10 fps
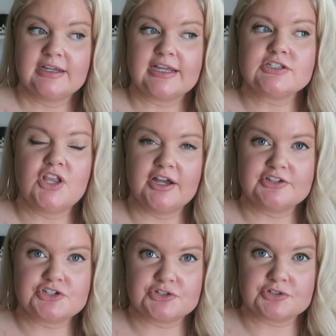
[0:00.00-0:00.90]
as long
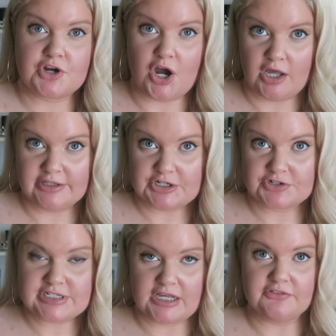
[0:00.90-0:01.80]
as you're calling
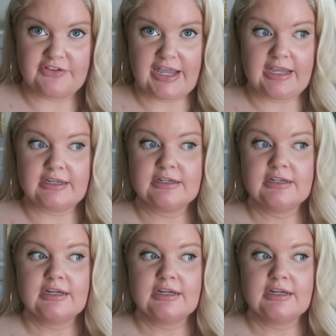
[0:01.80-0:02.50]
yourself a